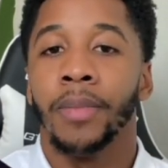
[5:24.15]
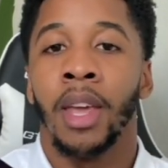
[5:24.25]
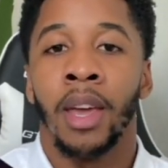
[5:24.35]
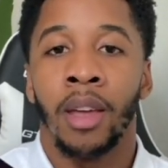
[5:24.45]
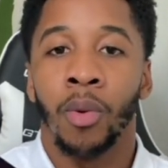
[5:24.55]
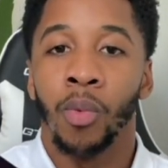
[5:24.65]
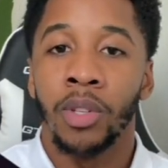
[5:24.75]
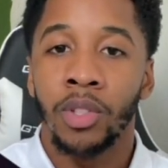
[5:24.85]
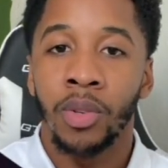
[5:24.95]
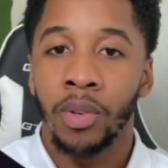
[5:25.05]
And
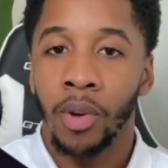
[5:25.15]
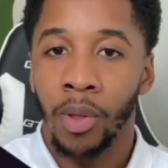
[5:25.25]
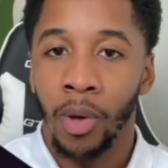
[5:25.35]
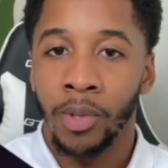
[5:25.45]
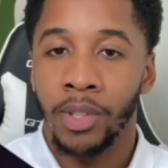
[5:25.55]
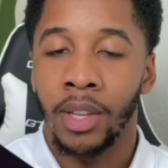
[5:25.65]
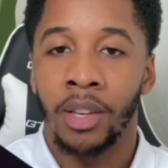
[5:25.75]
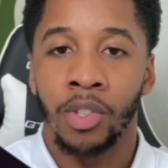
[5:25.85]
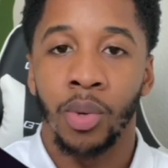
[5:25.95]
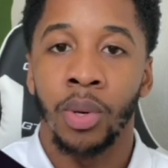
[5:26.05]
once you know those
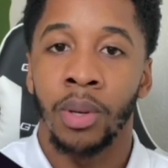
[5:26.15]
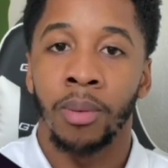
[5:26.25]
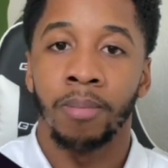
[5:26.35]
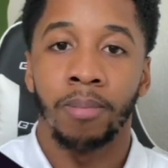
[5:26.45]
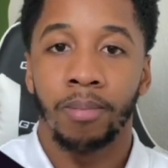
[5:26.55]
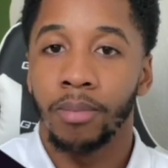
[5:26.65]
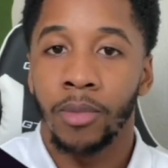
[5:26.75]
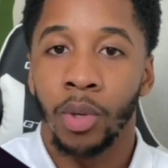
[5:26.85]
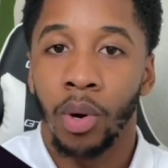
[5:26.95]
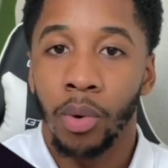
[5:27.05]
things, you can
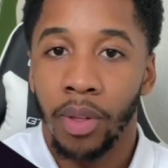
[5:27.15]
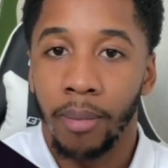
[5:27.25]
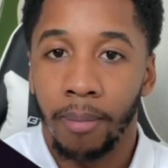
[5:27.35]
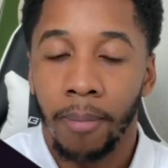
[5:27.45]
grow them.